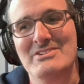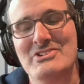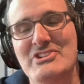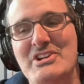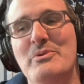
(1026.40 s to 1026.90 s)

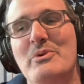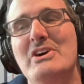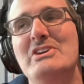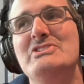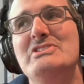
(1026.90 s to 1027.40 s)
She
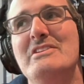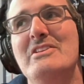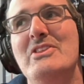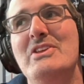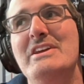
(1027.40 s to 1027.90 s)
was
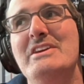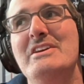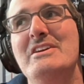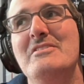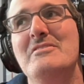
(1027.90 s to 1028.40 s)

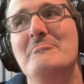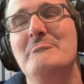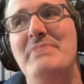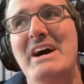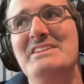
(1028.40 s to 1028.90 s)
the
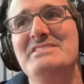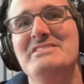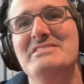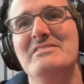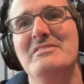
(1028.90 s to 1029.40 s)

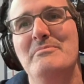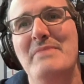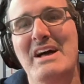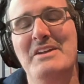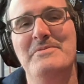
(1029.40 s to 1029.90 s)
best
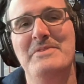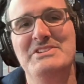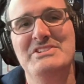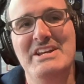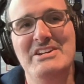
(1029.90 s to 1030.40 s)

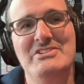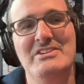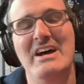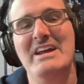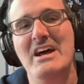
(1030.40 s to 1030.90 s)

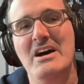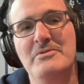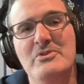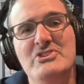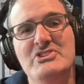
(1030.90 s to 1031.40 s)
manifestation I
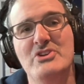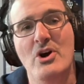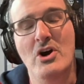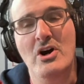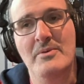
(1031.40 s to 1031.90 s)
ever
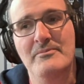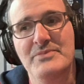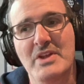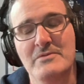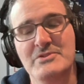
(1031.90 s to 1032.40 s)
saw
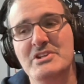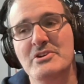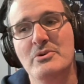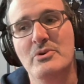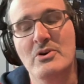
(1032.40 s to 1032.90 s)
of
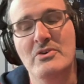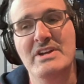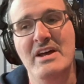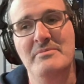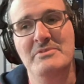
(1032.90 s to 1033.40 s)
Gino
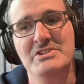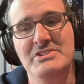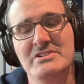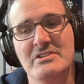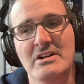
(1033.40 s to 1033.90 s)

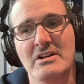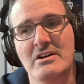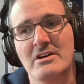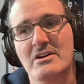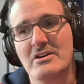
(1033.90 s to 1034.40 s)
Auriemma's
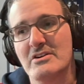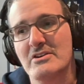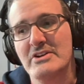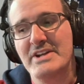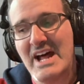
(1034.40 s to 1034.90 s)

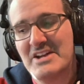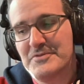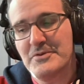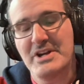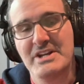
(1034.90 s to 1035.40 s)

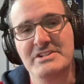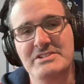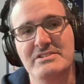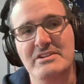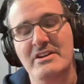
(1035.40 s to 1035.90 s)
catchphrase,
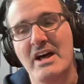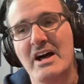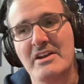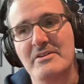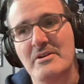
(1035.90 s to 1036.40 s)

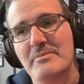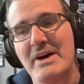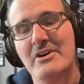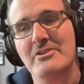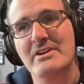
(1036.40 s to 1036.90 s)
not
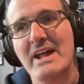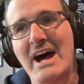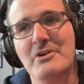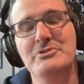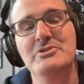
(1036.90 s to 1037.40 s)
about
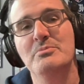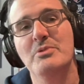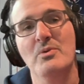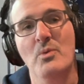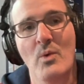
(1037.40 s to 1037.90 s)
how to,
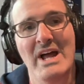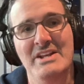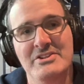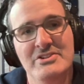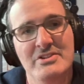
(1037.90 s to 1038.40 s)
but
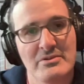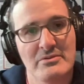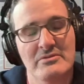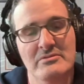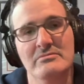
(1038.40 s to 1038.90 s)
when to.